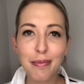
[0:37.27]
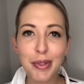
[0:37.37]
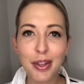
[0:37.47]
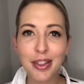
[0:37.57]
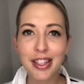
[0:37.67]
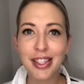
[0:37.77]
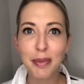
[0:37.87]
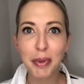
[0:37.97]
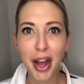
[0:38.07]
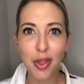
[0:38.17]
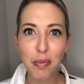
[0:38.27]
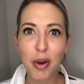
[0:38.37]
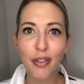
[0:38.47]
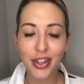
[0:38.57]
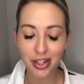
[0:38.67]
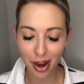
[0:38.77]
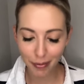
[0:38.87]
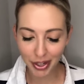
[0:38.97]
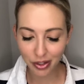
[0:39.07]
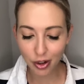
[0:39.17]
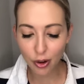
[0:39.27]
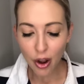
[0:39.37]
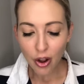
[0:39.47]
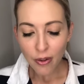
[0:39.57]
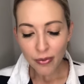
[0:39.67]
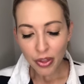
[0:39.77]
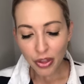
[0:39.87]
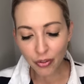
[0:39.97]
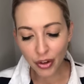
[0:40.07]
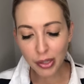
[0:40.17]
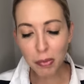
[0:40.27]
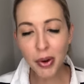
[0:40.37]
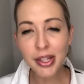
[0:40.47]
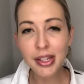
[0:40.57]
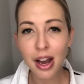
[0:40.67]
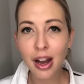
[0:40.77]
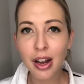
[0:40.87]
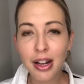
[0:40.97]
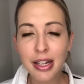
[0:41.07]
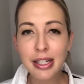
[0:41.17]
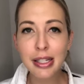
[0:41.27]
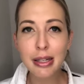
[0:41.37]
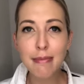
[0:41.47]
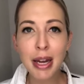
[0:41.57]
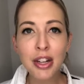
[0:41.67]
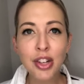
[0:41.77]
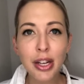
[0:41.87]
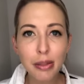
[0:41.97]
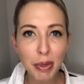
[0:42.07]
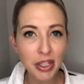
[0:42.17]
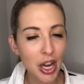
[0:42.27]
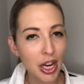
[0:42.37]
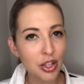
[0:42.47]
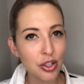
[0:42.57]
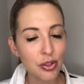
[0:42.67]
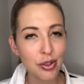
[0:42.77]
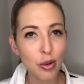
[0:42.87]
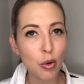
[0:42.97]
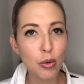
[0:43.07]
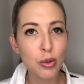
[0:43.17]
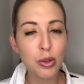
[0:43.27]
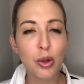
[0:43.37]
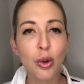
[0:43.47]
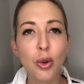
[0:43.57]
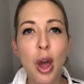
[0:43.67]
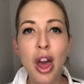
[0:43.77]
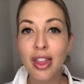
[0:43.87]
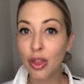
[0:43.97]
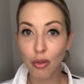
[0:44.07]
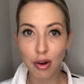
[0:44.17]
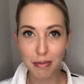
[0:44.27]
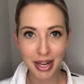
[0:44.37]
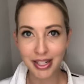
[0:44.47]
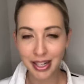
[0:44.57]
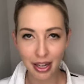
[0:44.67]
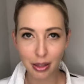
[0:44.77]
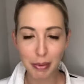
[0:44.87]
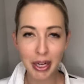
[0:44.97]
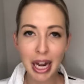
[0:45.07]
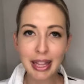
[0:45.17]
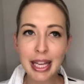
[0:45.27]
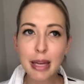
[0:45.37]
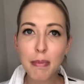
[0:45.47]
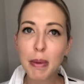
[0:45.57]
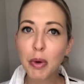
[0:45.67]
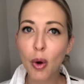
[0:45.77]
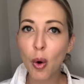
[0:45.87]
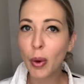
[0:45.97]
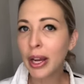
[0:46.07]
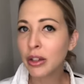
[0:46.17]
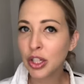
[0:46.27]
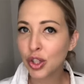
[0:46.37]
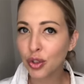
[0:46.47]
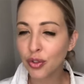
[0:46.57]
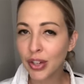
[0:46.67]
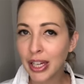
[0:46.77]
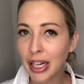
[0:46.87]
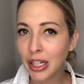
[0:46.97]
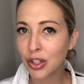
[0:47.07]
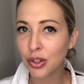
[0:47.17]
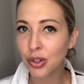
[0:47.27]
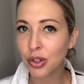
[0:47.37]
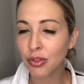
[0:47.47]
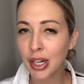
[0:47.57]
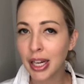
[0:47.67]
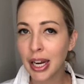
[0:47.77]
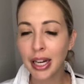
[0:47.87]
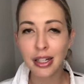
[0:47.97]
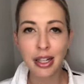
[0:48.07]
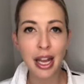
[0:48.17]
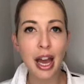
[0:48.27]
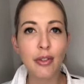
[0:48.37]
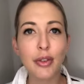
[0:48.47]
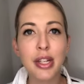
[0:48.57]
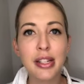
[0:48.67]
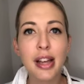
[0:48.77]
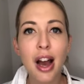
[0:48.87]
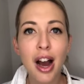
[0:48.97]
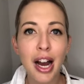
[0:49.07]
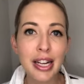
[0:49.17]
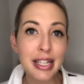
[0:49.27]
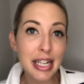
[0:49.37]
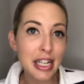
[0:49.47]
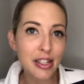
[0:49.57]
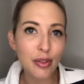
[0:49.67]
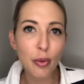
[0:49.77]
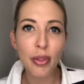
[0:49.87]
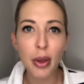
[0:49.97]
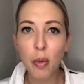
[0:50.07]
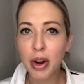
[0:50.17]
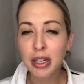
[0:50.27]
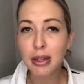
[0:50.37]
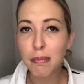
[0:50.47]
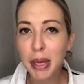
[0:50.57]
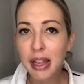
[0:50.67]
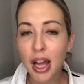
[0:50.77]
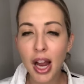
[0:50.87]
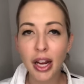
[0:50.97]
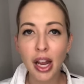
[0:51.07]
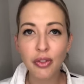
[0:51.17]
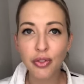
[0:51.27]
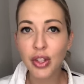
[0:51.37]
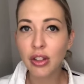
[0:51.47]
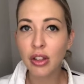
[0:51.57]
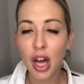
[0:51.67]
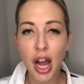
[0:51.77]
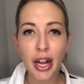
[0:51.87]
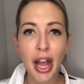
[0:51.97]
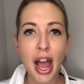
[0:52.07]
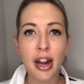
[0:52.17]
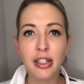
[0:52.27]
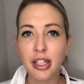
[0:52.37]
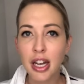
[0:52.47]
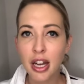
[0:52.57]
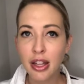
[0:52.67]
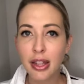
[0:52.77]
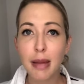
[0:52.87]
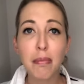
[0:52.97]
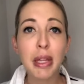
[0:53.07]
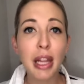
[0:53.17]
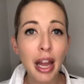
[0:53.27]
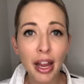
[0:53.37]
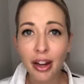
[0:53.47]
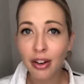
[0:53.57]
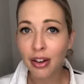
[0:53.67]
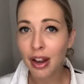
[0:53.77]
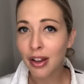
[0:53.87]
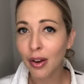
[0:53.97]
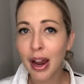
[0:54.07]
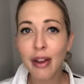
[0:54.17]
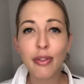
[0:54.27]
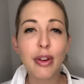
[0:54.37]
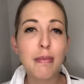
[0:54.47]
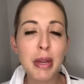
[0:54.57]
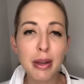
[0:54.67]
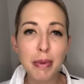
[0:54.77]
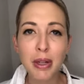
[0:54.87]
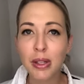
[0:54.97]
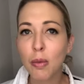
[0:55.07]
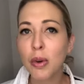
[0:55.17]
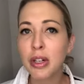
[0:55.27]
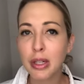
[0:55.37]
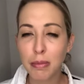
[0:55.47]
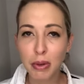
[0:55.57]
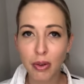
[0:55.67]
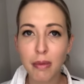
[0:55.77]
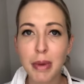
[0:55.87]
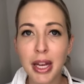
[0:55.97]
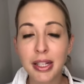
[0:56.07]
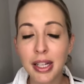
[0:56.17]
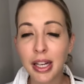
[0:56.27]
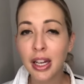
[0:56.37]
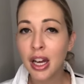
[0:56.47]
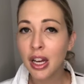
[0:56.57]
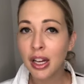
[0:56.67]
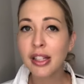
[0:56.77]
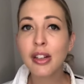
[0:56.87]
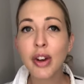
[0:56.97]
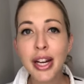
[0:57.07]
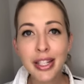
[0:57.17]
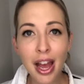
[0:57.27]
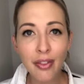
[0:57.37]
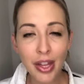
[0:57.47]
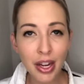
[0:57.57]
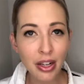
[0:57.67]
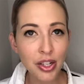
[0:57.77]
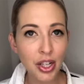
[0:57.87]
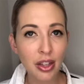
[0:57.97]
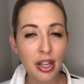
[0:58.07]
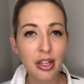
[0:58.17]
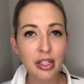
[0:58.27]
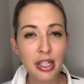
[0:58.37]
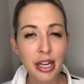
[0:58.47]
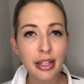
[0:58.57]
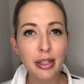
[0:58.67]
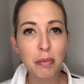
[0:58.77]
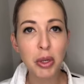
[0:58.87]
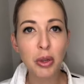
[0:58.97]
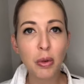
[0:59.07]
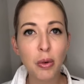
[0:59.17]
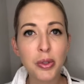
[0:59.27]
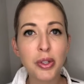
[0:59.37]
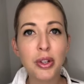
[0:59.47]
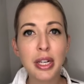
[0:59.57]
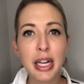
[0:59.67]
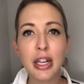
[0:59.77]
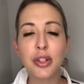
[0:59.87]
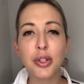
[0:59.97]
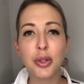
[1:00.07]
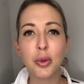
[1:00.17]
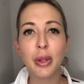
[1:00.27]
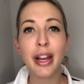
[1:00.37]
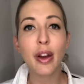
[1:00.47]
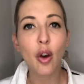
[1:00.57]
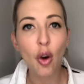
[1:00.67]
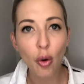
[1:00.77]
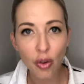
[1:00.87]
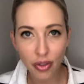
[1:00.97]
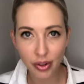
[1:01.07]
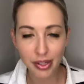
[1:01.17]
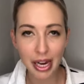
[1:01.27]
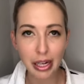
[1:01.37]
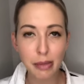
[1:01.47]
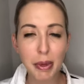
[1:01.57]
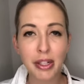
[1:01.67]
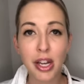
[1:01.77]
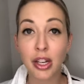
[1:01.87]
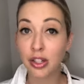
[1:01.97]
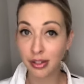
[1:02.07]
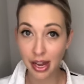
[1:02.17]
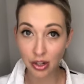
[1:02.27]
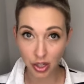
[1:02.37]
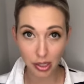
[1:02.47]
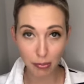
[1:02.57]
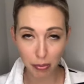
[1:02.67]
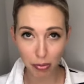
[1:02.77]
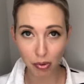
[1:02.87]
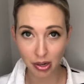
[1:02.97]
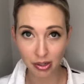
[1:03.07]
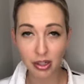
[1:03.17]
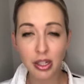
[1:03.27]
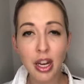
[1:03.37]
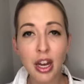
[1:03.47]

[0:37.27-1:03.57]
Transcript: So this seemed like the perfect timing. So the first points is to manage expectations and also the romantic element. I think people go away on these short vacations to reconnect and they have all these ideas of what they want it to be like and feel like, and they plan, you know, every minute because they want it to be romantic. It's great to have that energy and that intent, but you also need to let go of those expectations and just be present.